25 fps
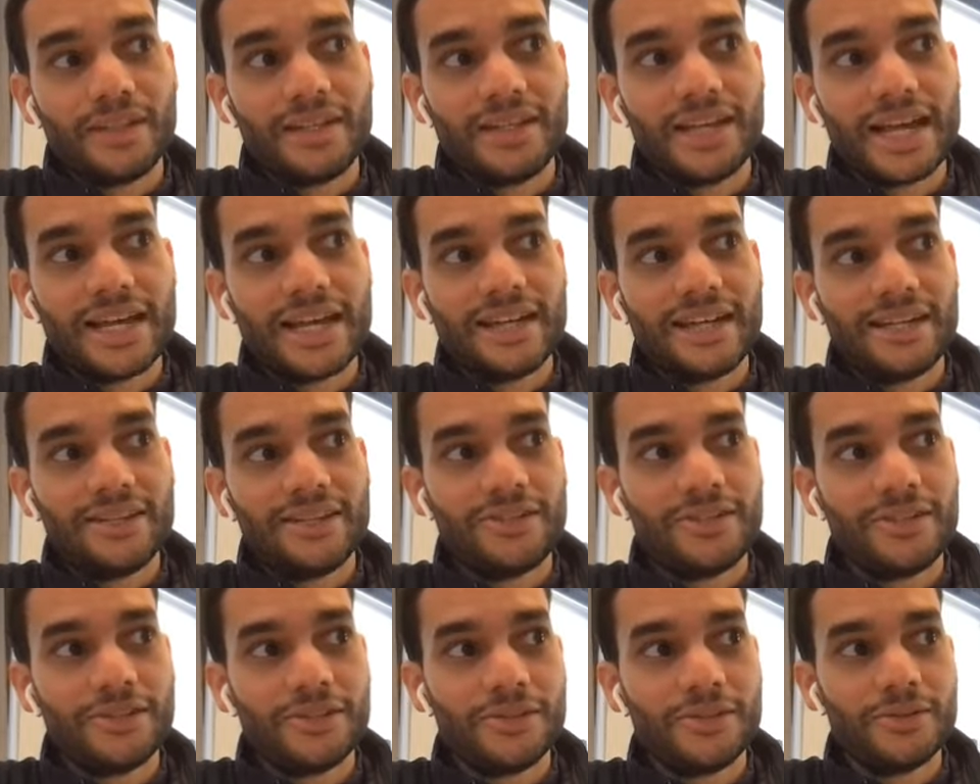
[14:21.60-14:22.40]
get
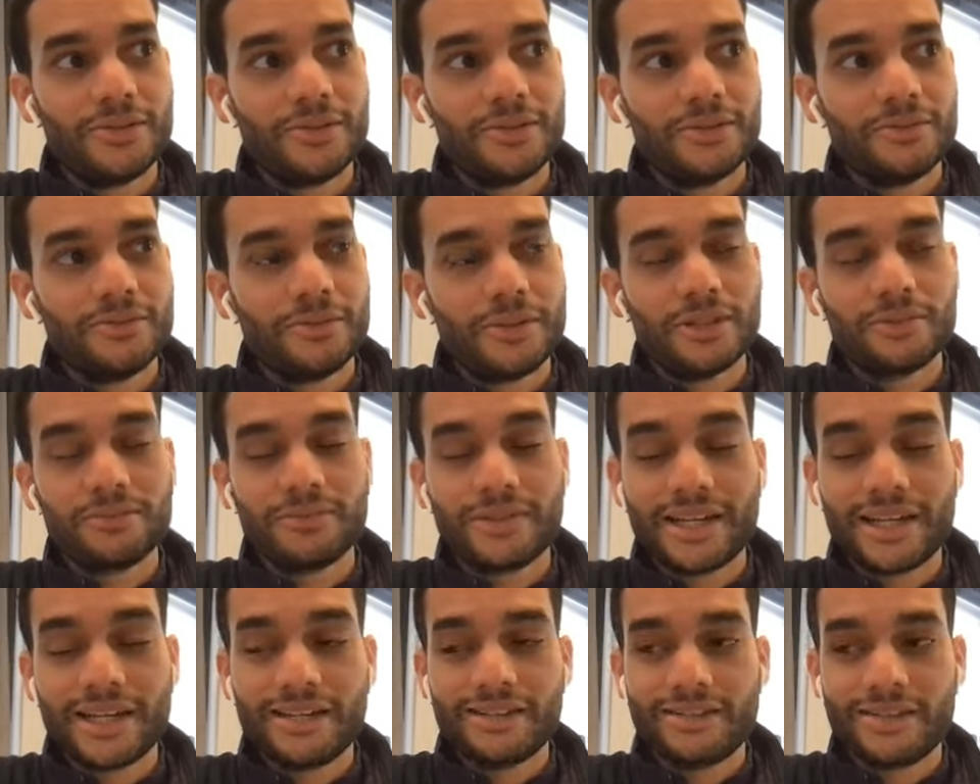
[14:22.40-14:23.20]
into
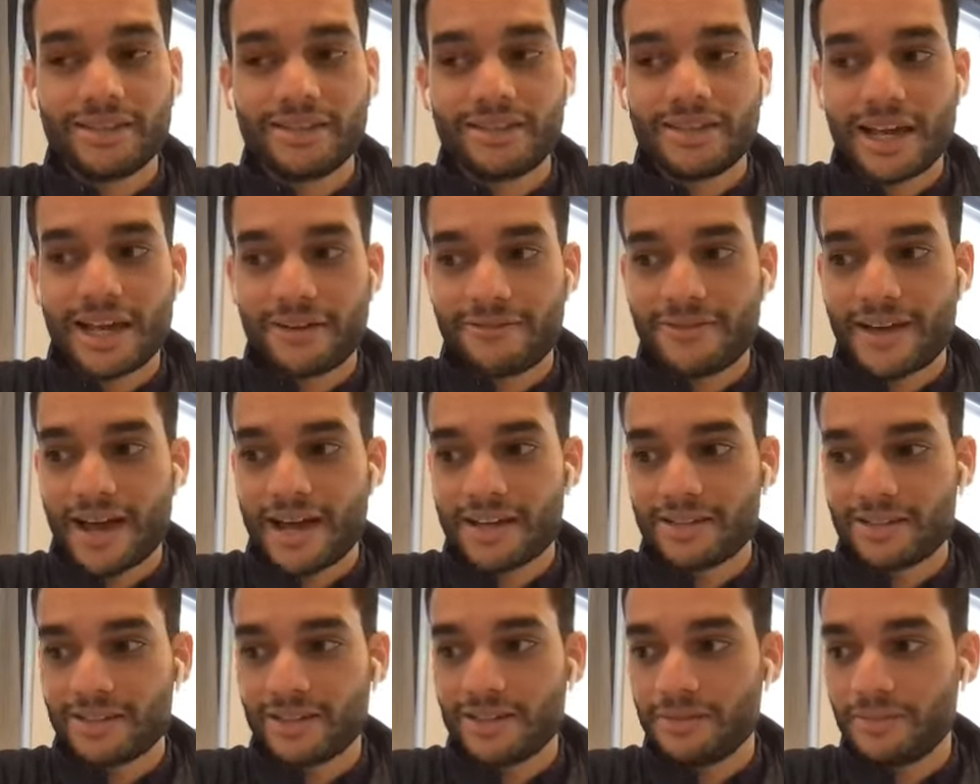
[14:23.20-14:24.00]
tech
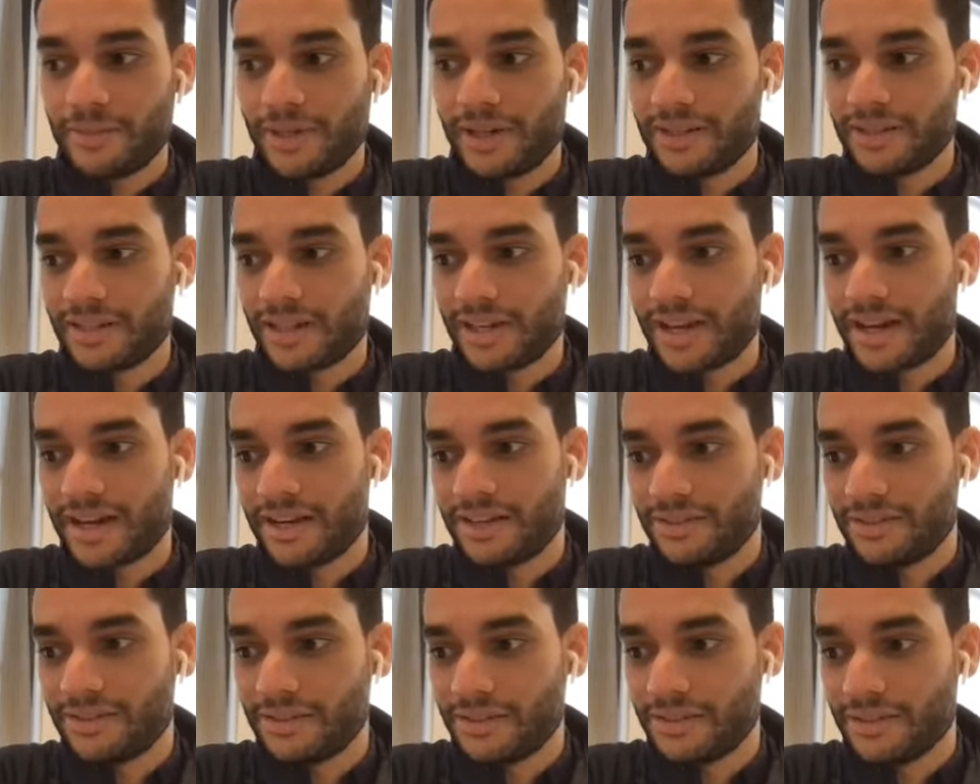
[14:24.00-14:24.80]
faster, because I
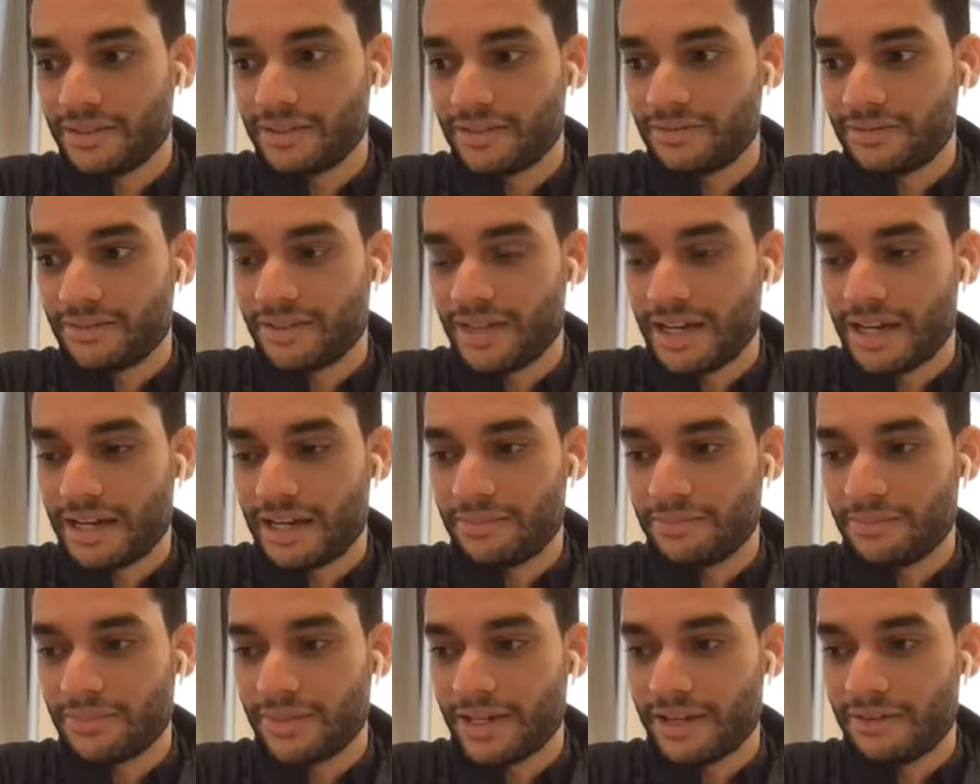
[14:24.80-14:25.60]
got into
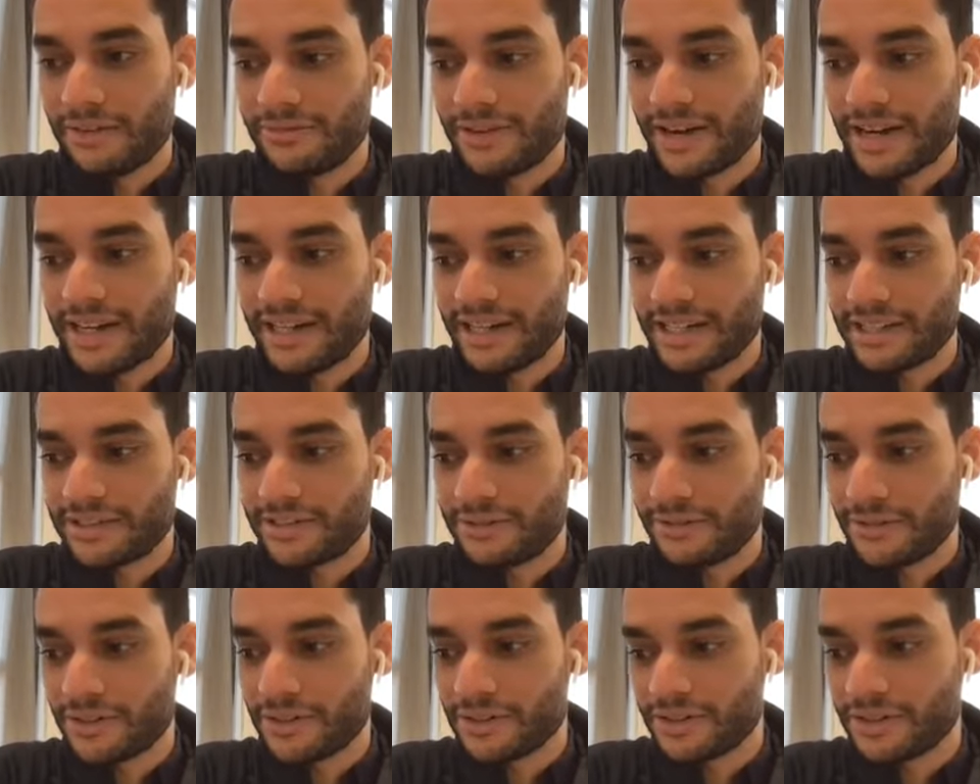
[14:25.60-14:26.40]

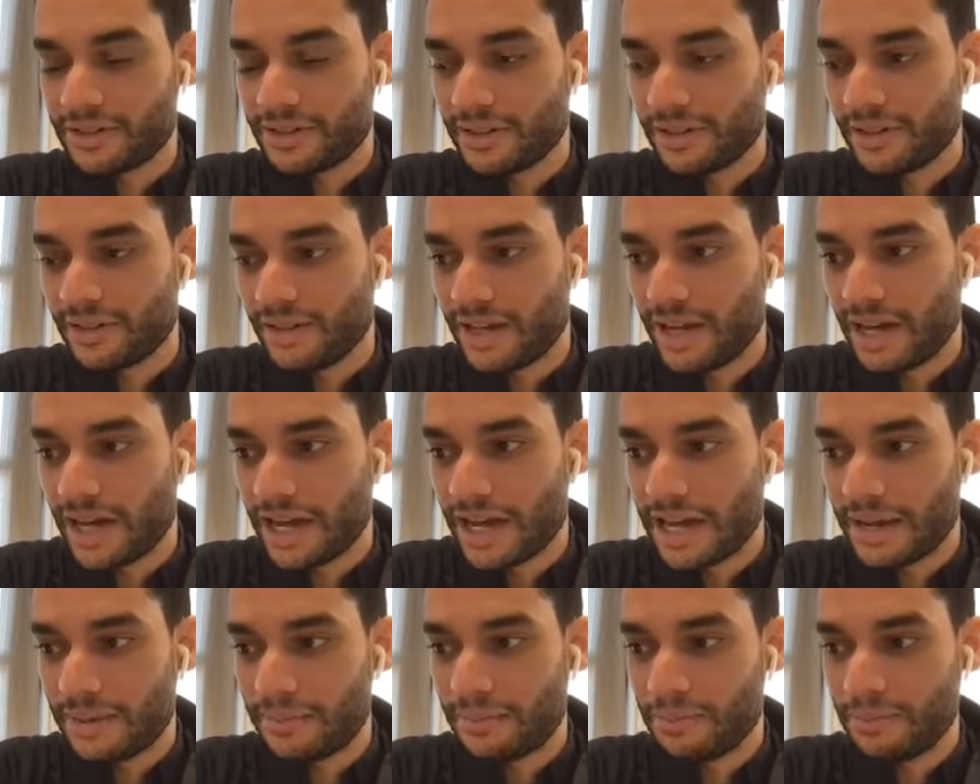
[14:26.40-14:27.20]
finance first
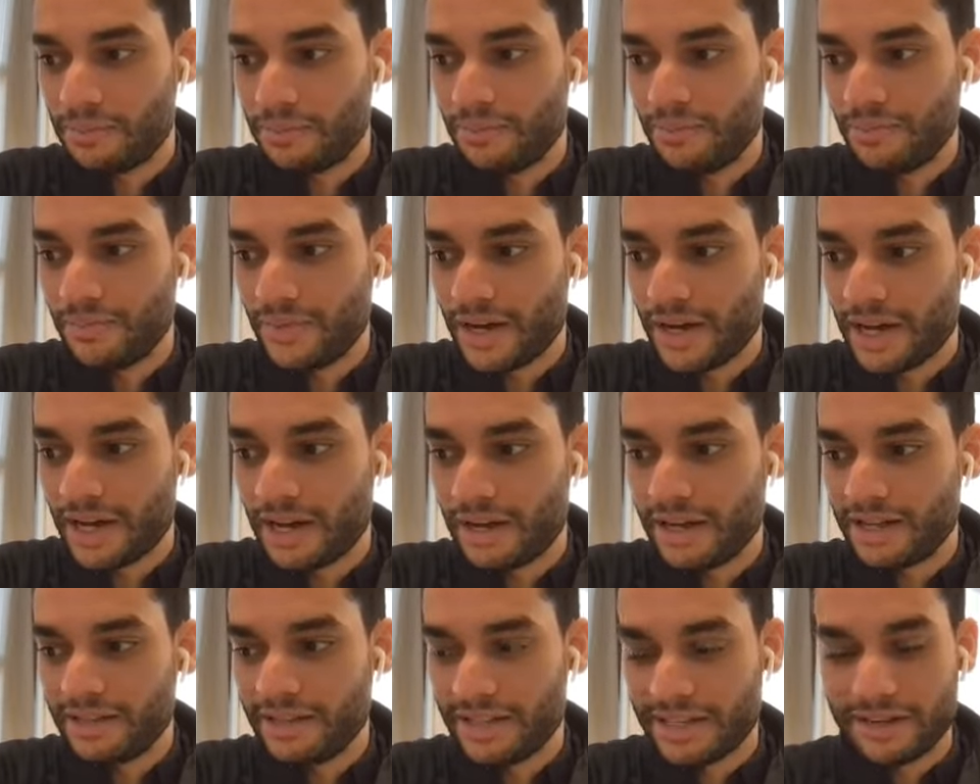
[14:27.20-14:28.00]
and
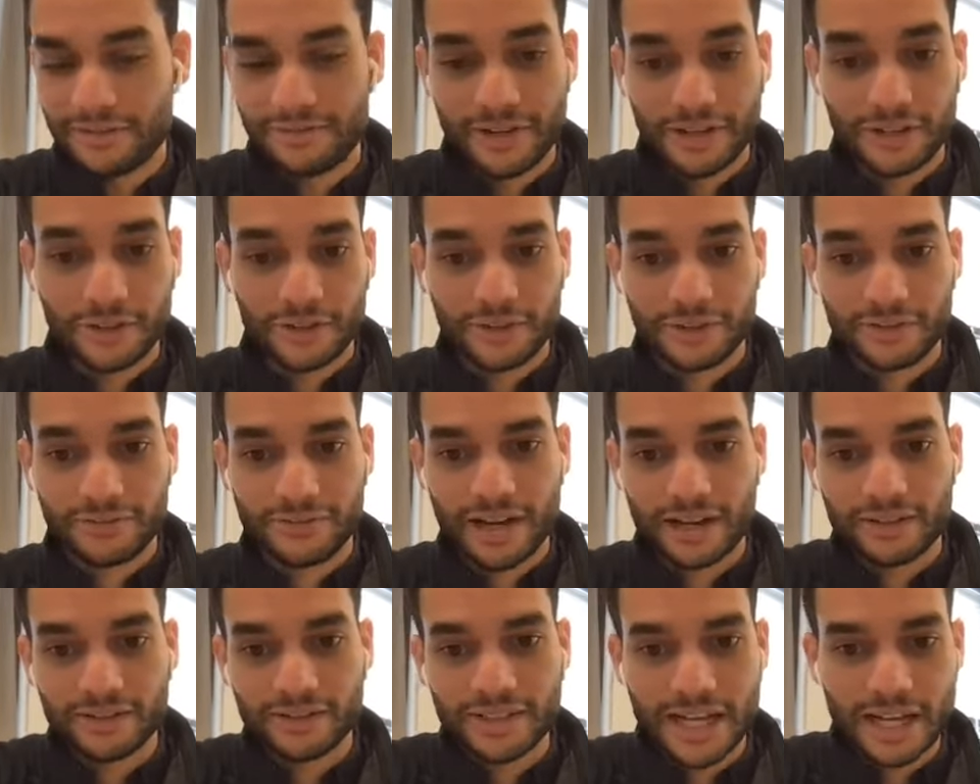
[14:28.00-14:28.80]
then eventually
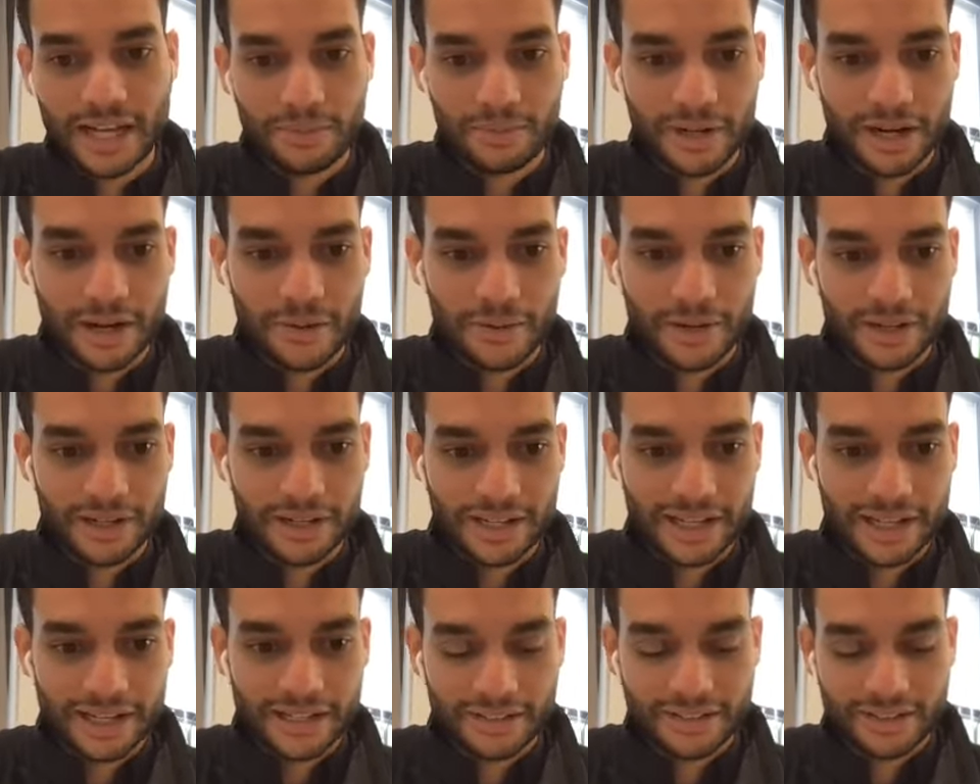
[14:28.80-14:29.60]
found tech, but I wanted
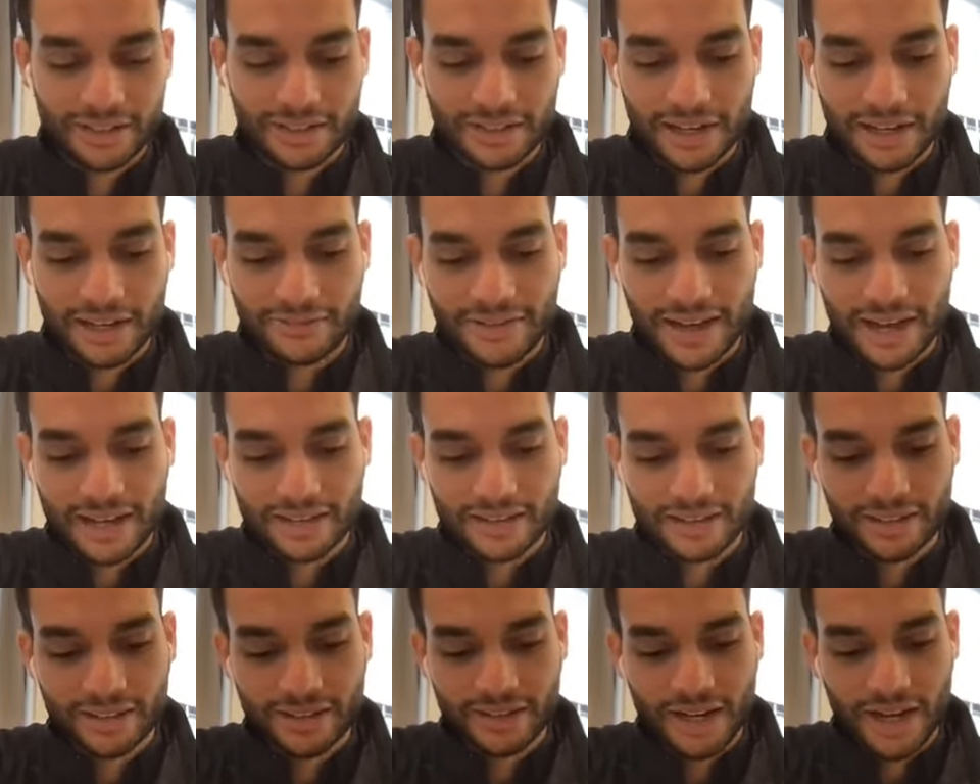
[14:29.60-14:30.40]
to get into tech
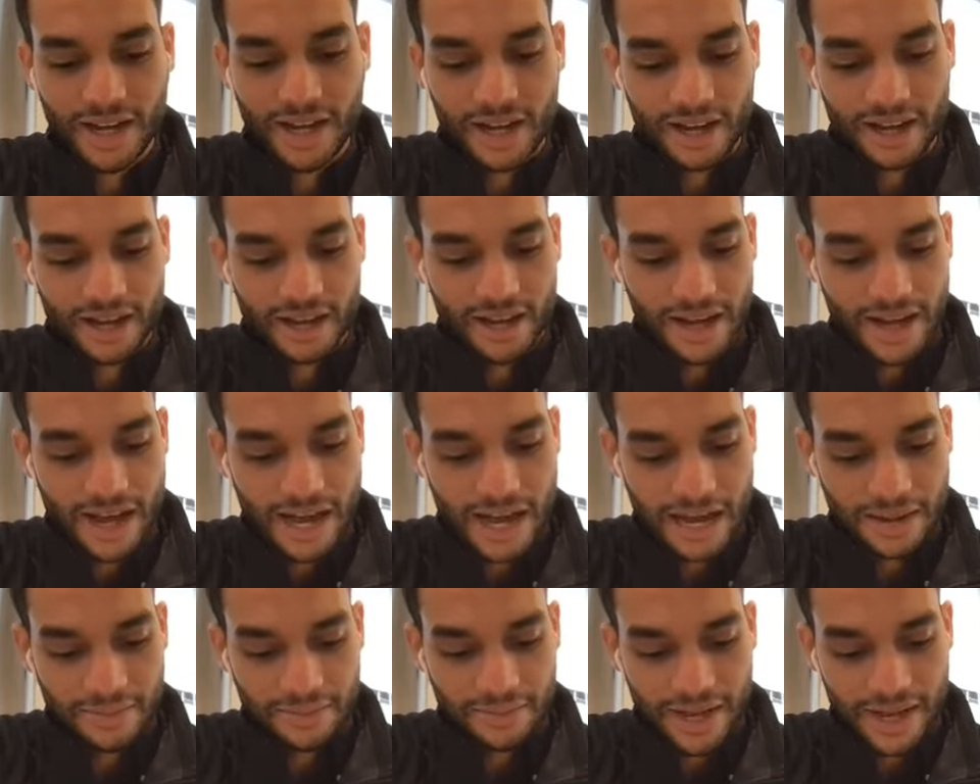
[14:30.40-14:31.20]
faster
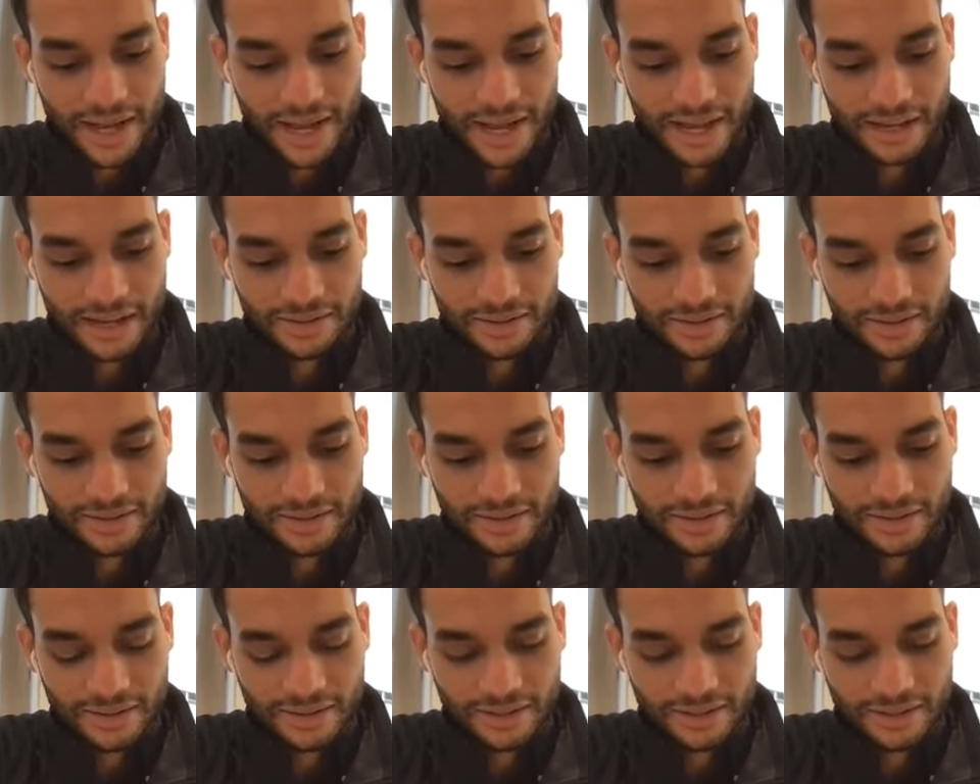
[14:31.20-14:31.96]
and